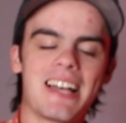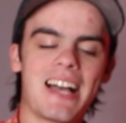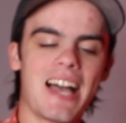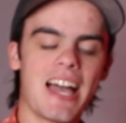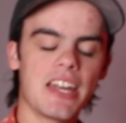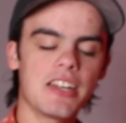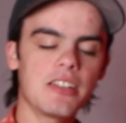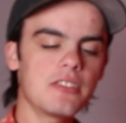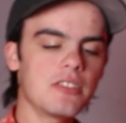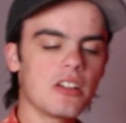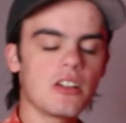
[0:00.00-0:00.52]

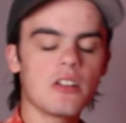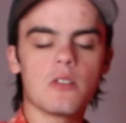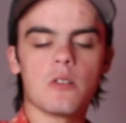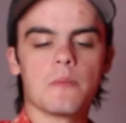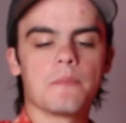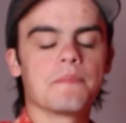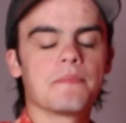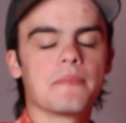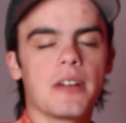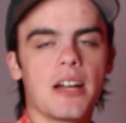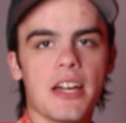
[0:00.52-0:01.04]
I don't
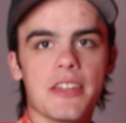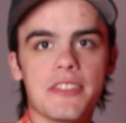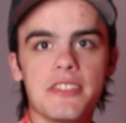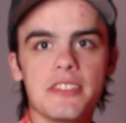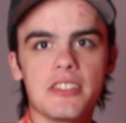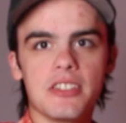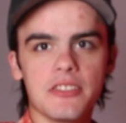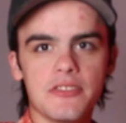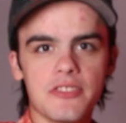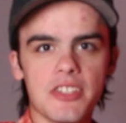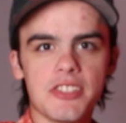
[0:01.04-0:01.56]
know. I
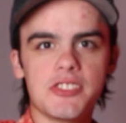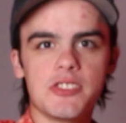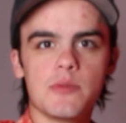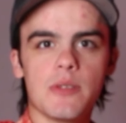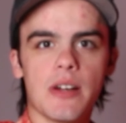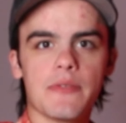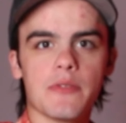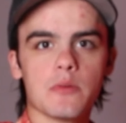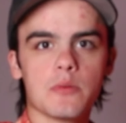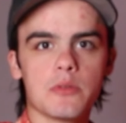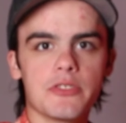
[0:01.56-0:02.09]
think unless you
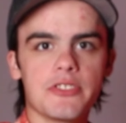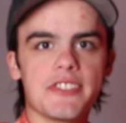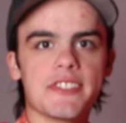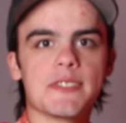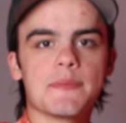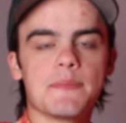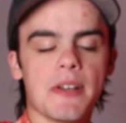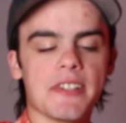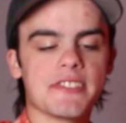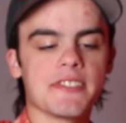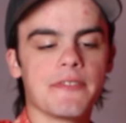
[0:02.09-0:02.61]
have a really
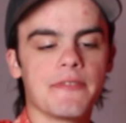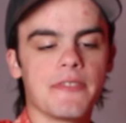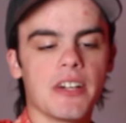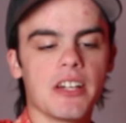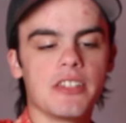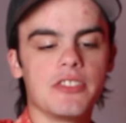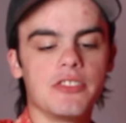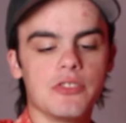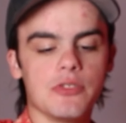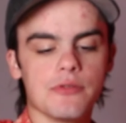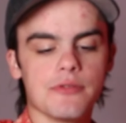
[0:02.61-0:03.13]

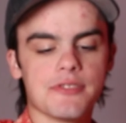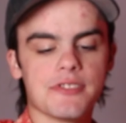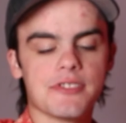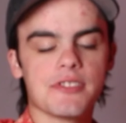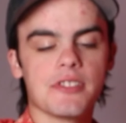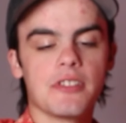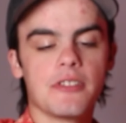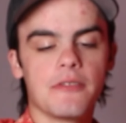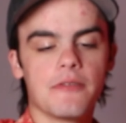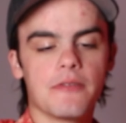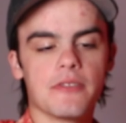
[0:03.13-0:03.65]
specified
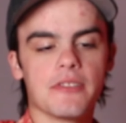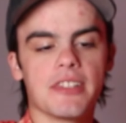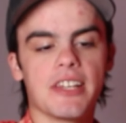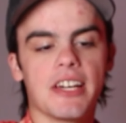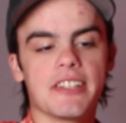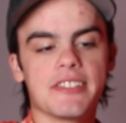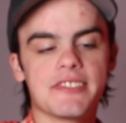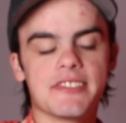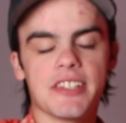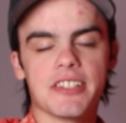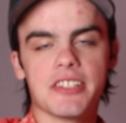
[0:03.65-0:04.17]
use for
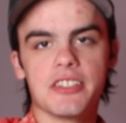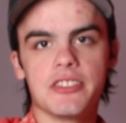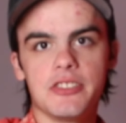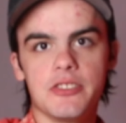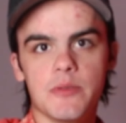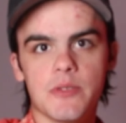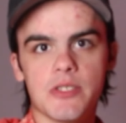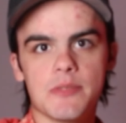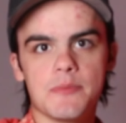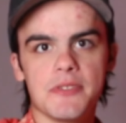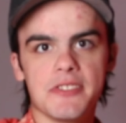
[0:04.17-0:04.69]
that second
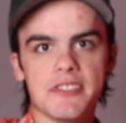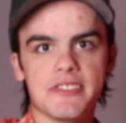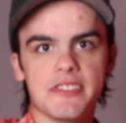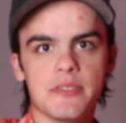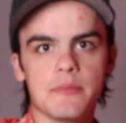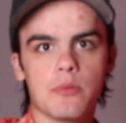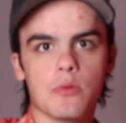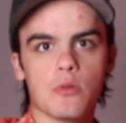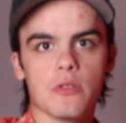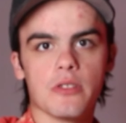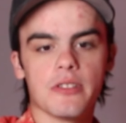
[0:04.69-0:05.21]

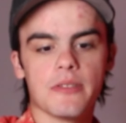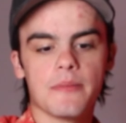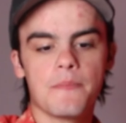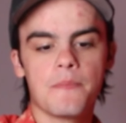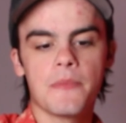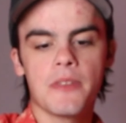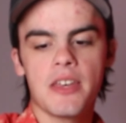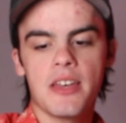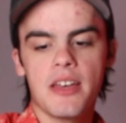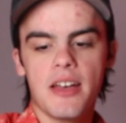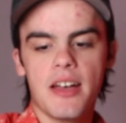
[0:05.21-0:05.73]
USB-C port,
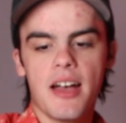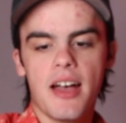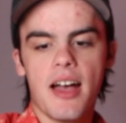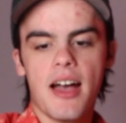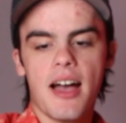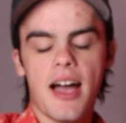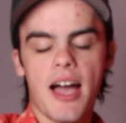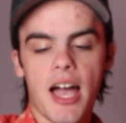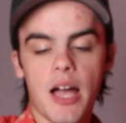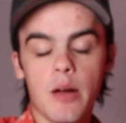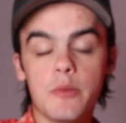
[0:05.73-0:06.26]

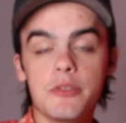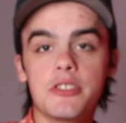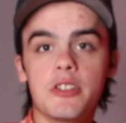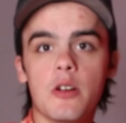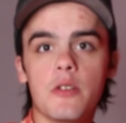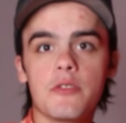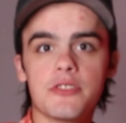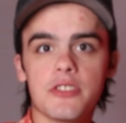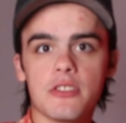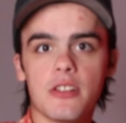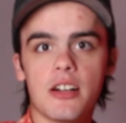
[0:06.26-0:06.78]
I would
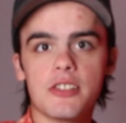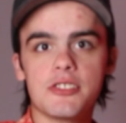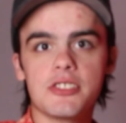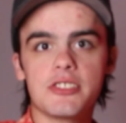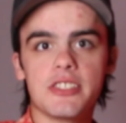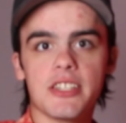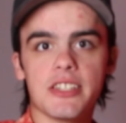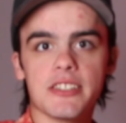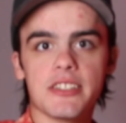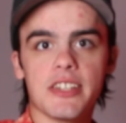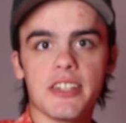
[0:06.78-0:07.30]
go with the
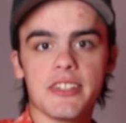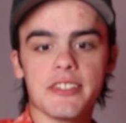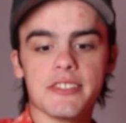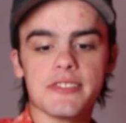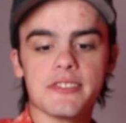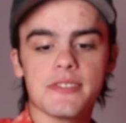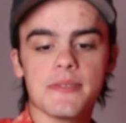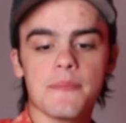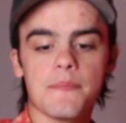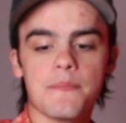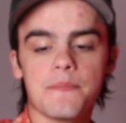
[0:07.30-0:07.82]
Logitech
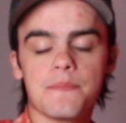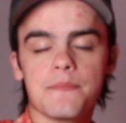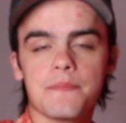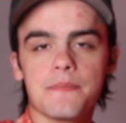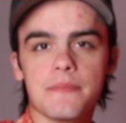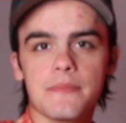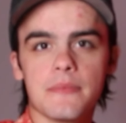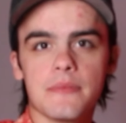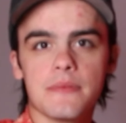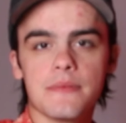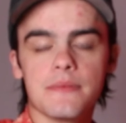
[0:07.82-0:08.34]
case.
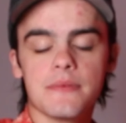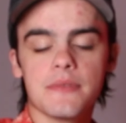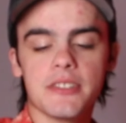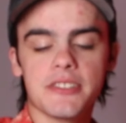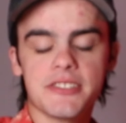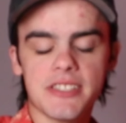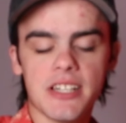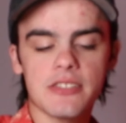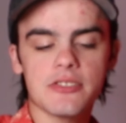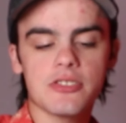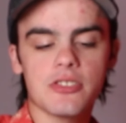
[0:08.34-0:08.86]

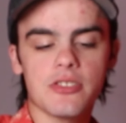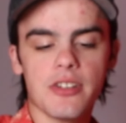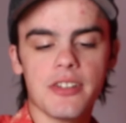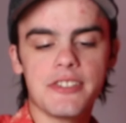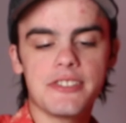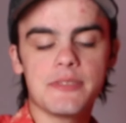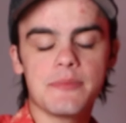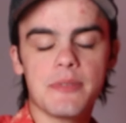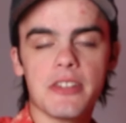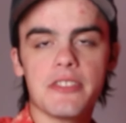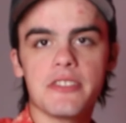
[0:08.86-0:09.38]
It sounds
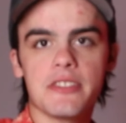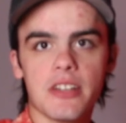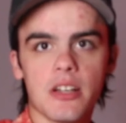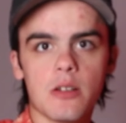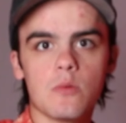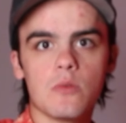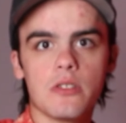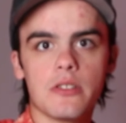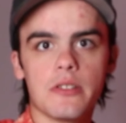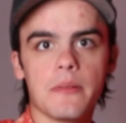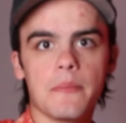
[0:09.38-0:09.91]
crazy, but I think I
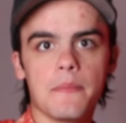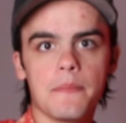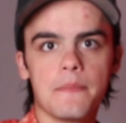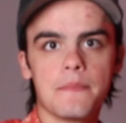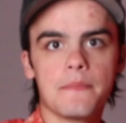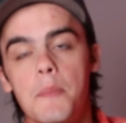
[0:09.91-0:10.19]
would.